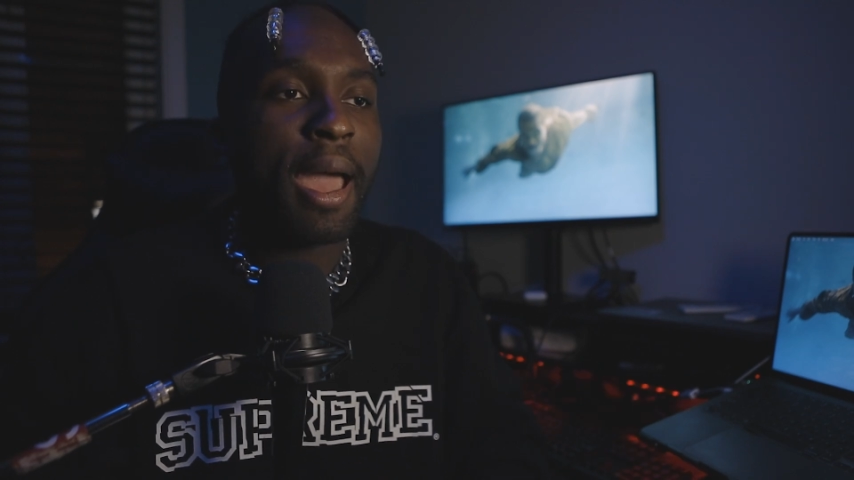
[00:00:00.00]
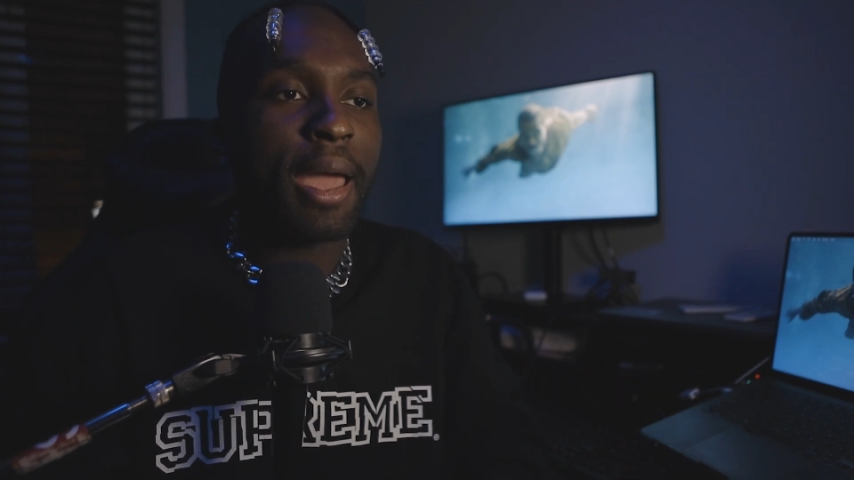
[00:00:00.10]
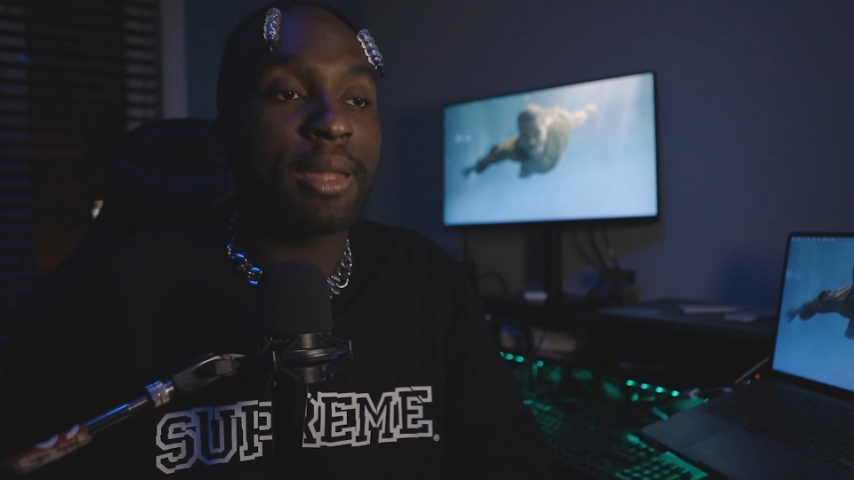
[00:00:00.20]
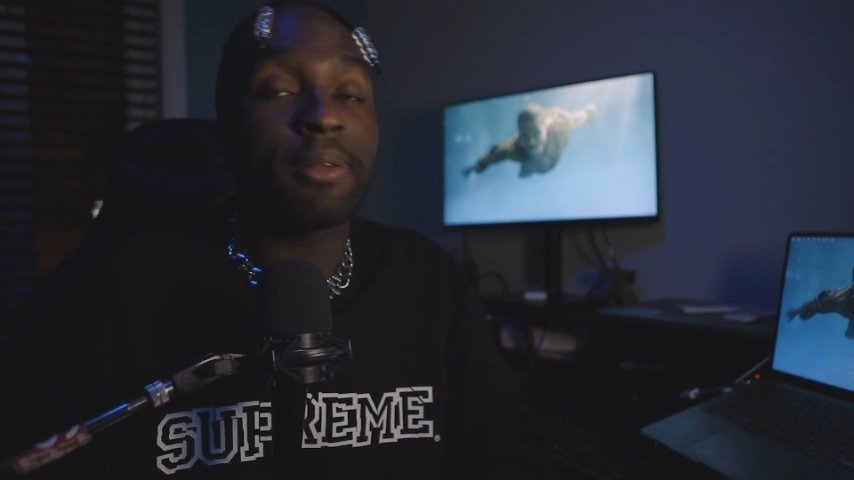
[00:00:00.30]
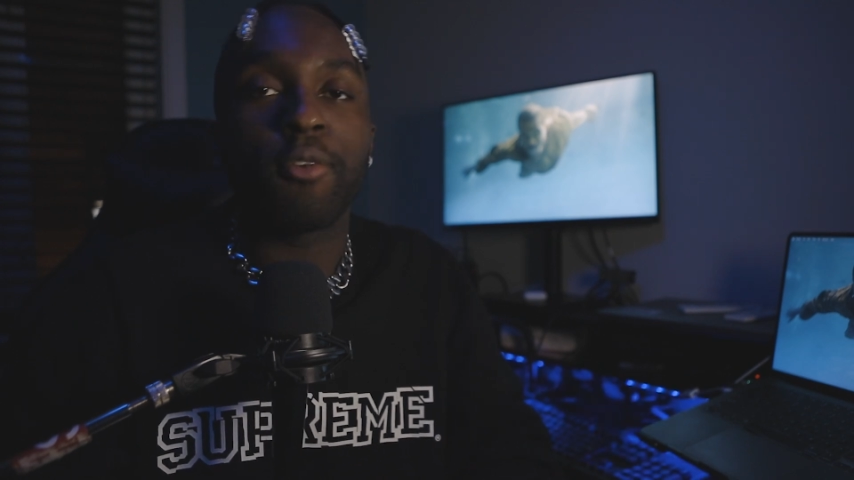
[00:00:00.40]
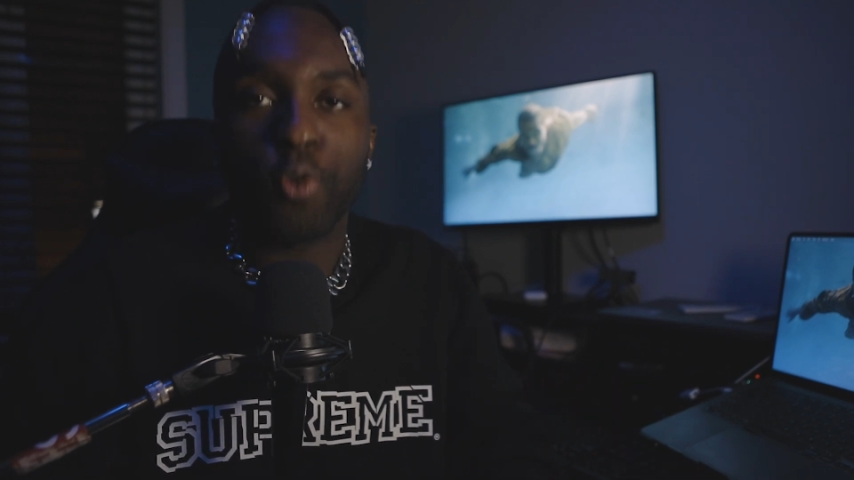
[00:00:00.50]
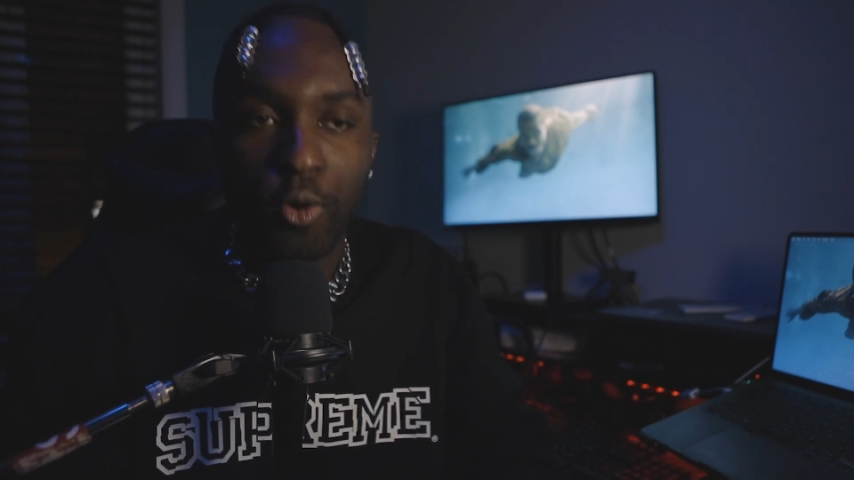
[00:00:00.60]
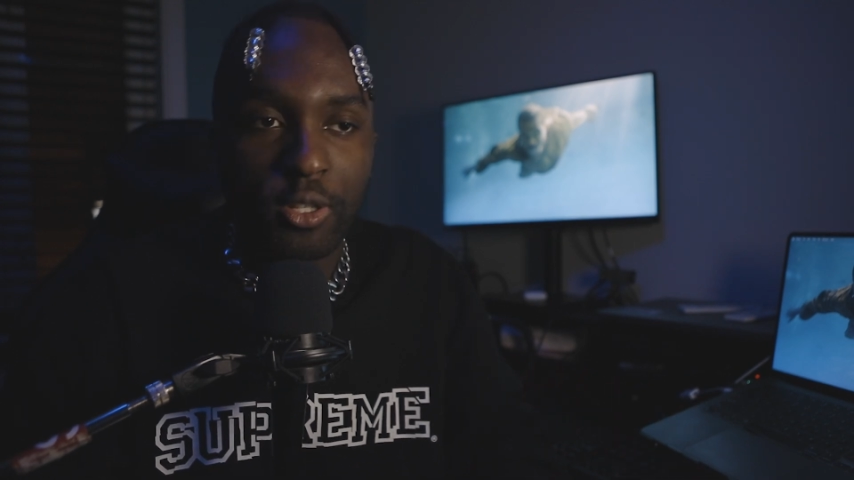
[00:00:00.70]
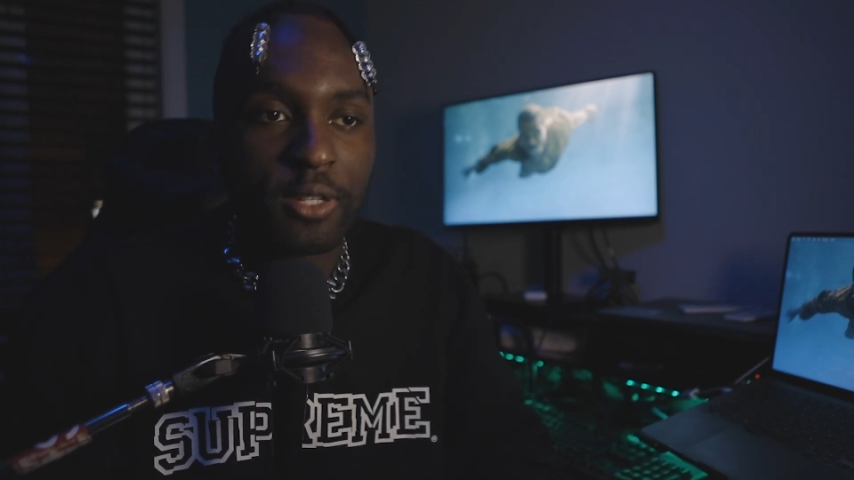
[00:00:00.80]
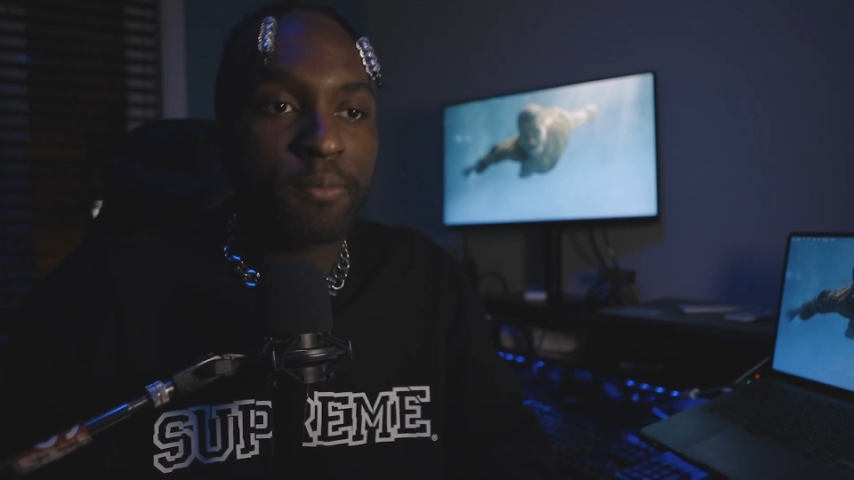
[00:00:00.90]
And of
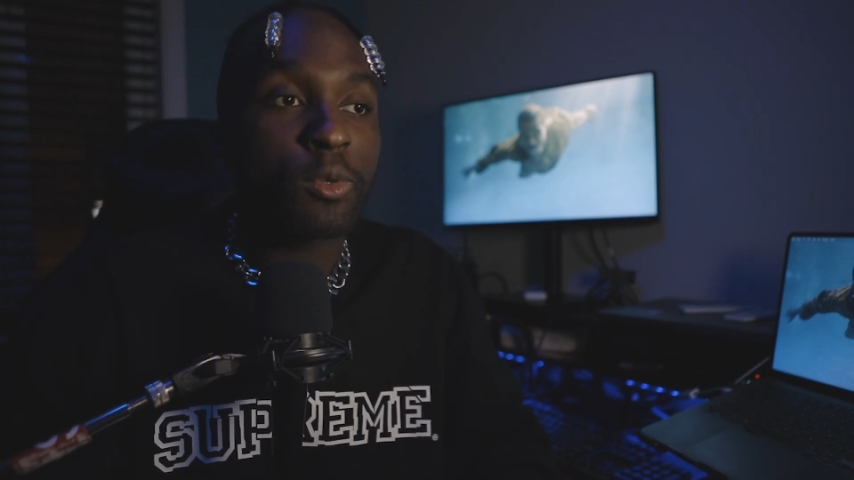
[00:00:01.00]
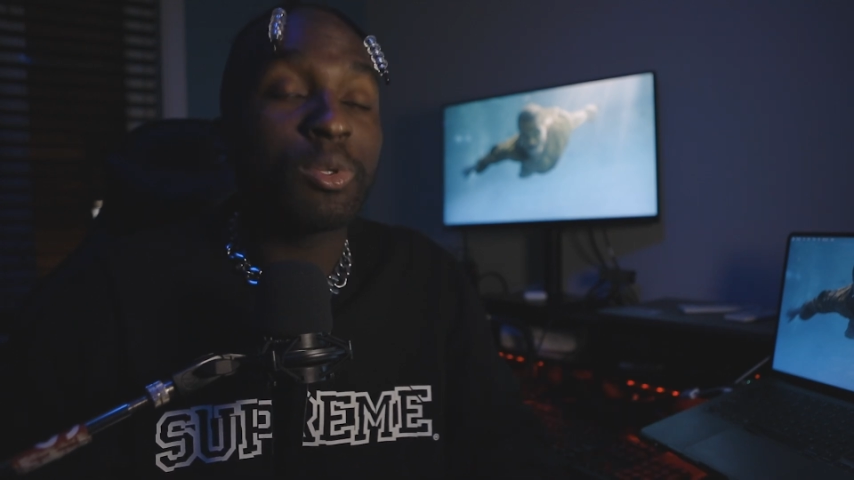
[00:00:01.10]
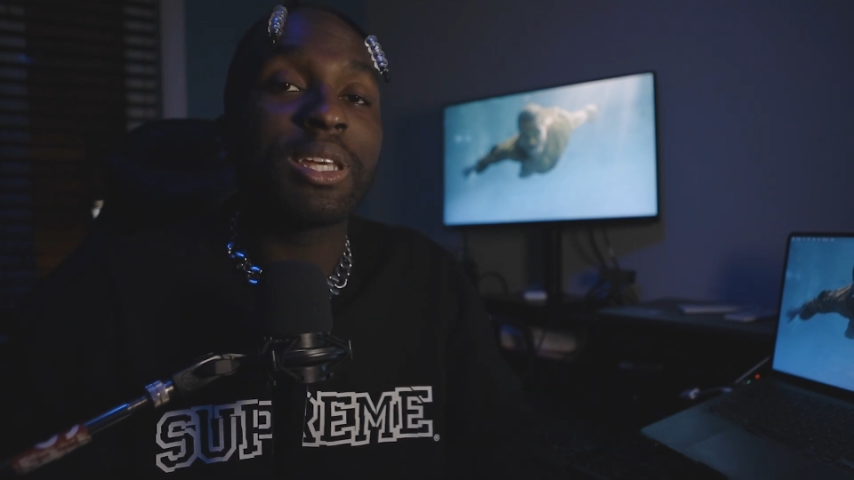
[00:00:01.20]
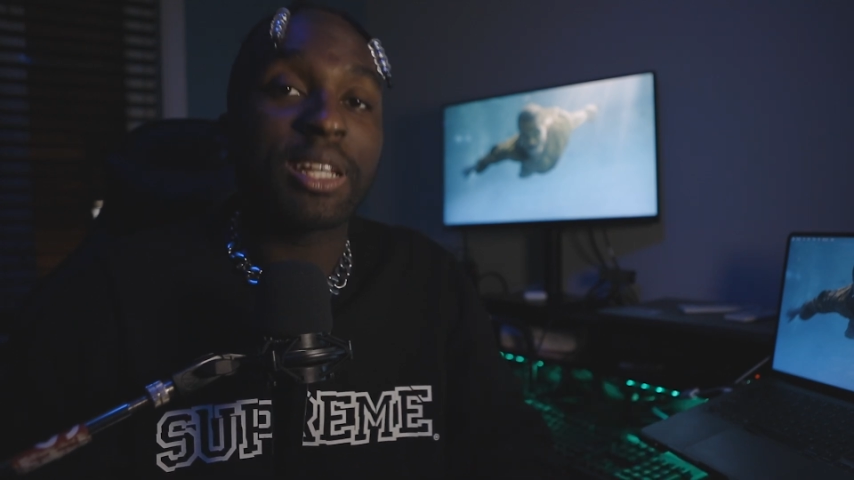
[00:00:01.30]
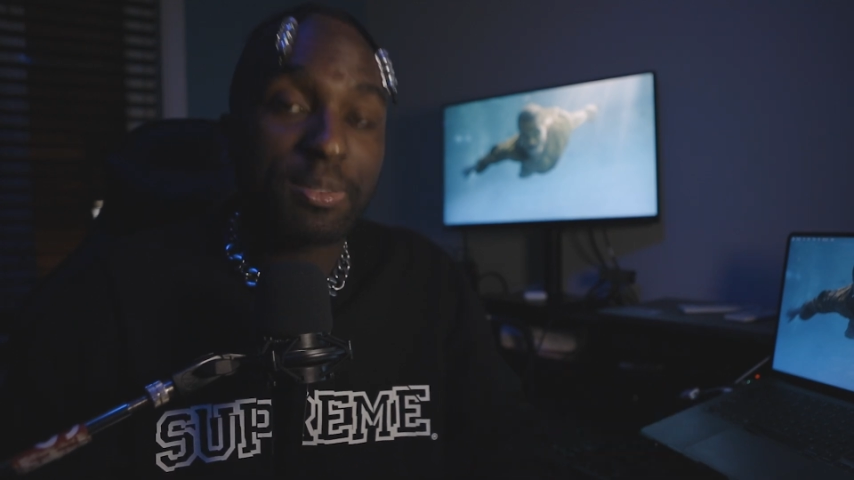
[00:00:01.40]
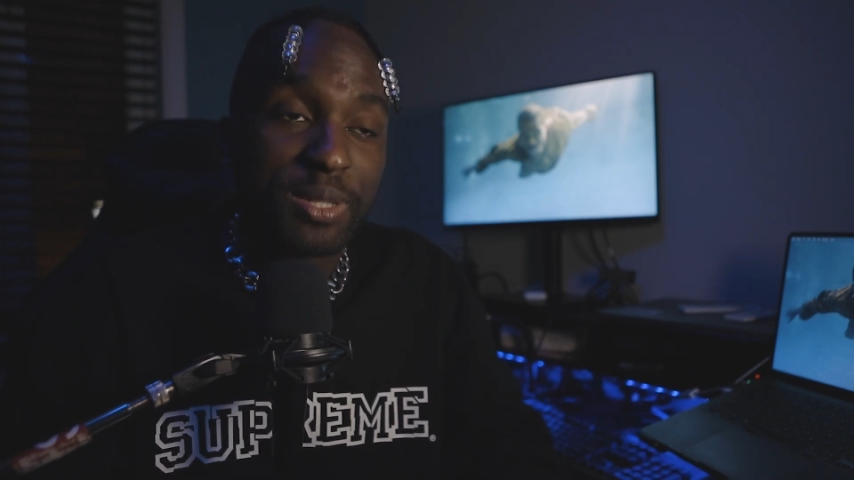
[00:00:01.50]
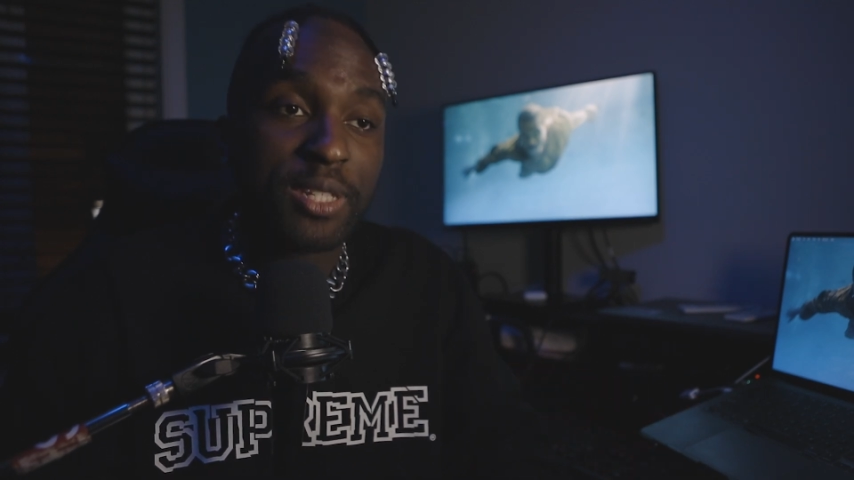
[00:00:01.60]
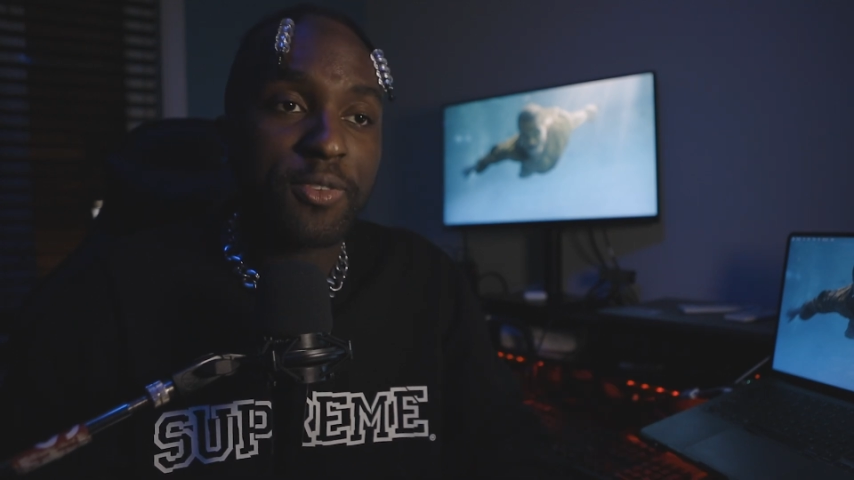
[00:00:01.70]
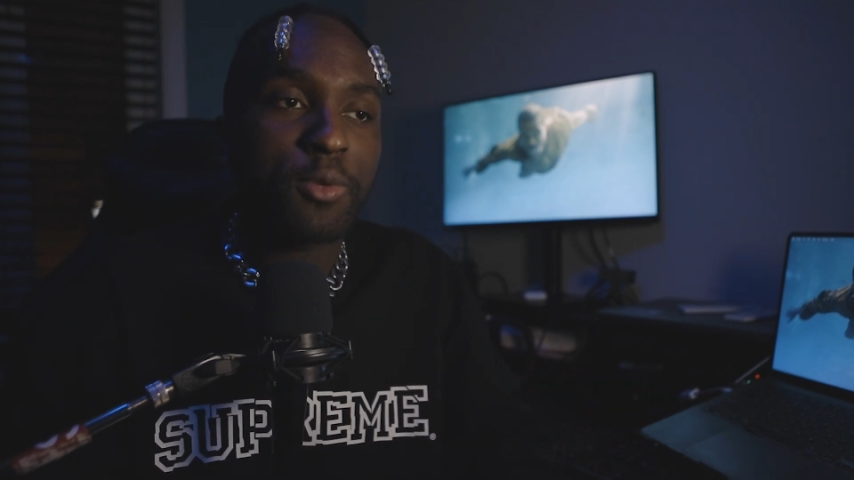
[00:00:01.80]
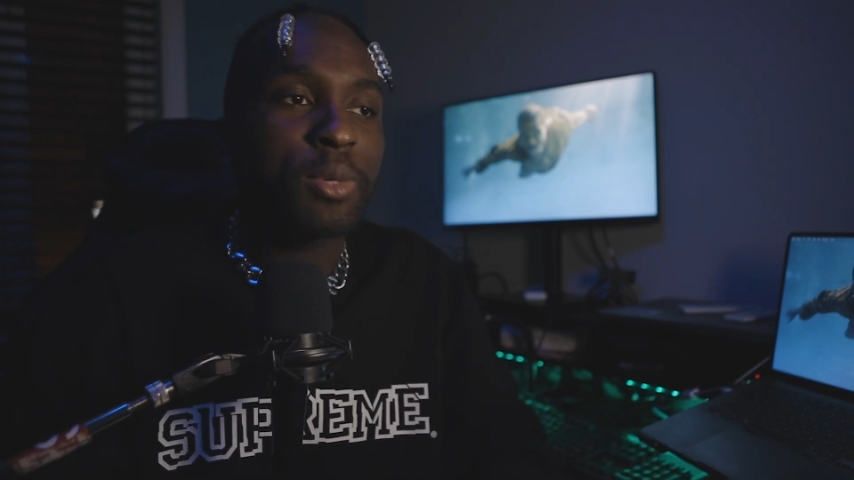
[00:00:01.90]
course, we didn't get
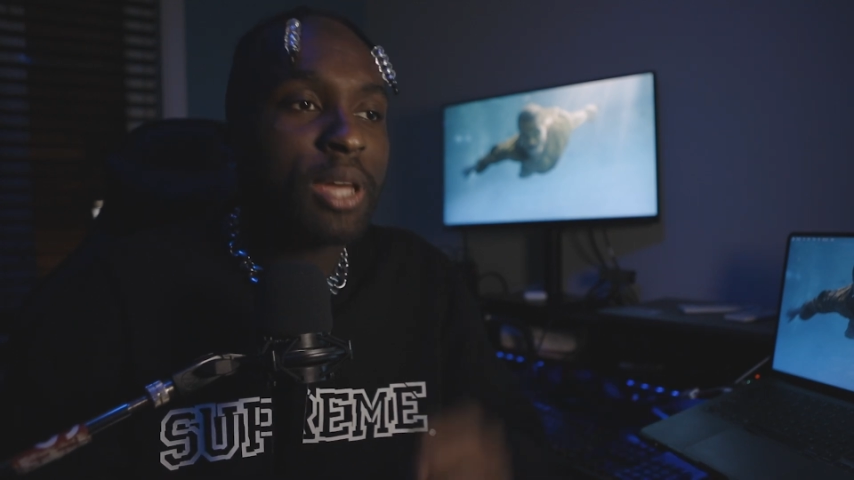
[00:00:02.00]
specifically.